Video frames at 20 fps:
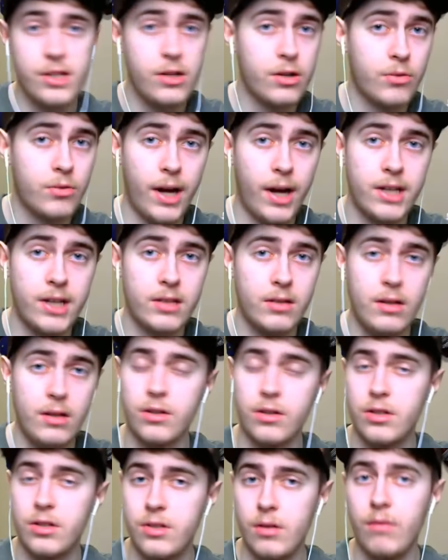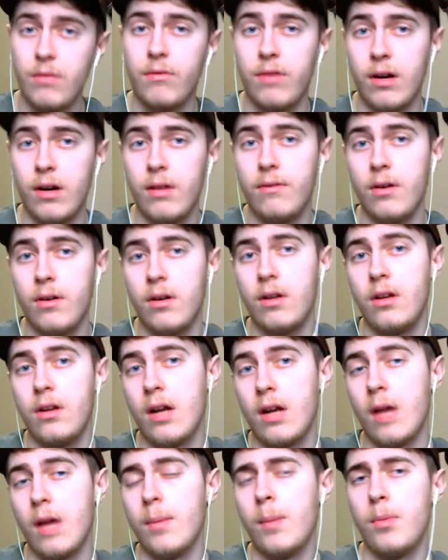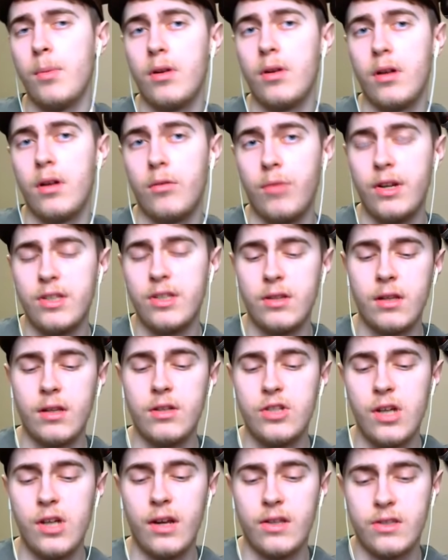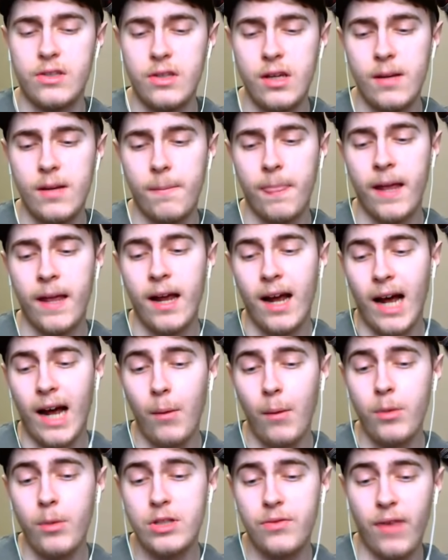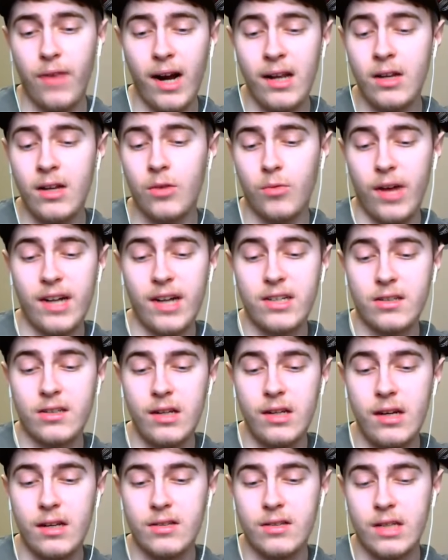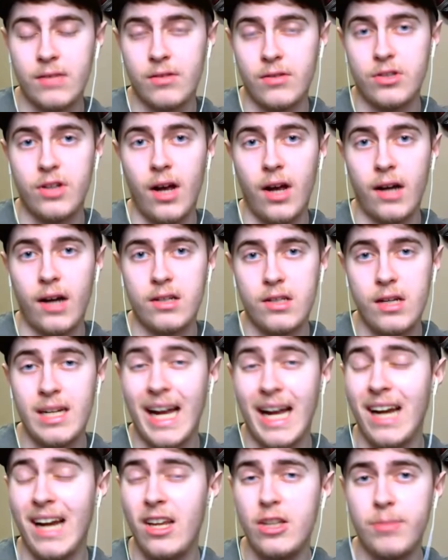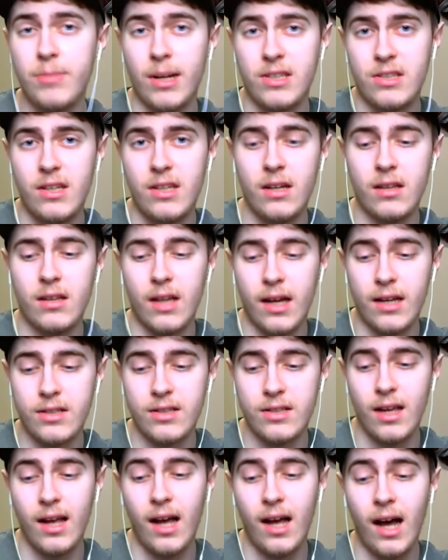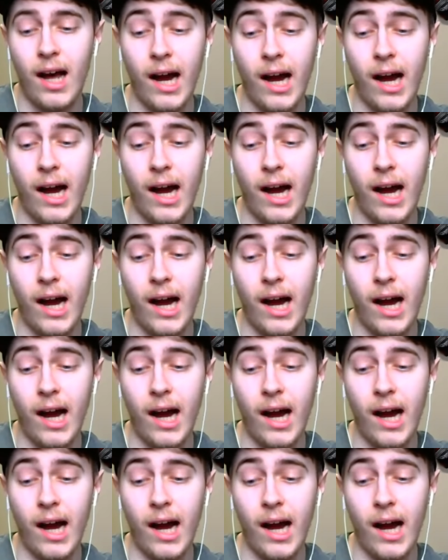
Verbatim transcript: Rex lead are still very very good. I remember mm-hmm. recently in GAC, I was fighting a Rex lead instead of a shock T, and I had to use my CLS. Yep.